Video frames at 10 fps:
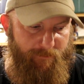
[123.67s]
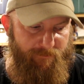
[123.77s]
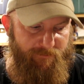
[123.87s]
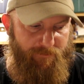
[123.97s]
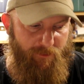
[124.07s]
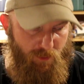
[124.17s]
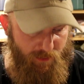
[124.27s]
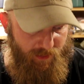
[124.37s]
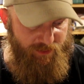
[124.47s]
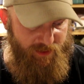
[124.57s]

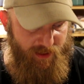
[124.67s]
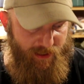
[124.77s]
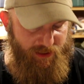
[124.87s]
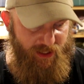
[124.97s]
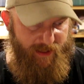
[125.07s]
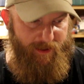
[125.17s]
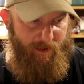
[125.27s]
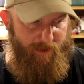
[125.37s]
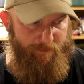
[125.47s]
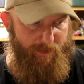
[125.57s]
Florida just had a
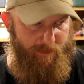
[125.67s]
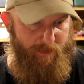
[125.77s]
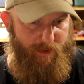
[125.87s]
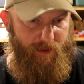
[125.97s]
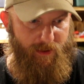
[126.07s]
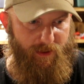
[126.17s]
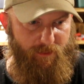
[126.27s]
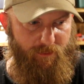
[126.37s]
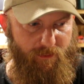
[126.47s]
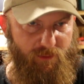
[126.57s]
shakeup
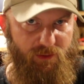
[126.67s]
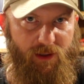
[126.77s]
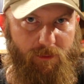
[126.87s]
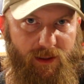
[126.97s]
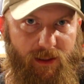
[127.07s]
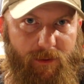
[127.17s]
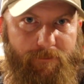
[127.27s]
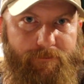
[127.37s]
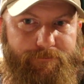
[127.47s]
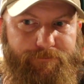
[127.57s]
in the GOP,
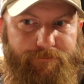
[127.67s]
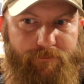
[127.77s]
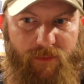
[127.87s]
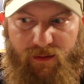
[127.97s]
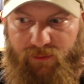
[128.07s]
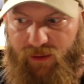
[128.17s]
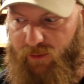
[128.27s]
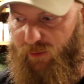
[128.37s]
in the state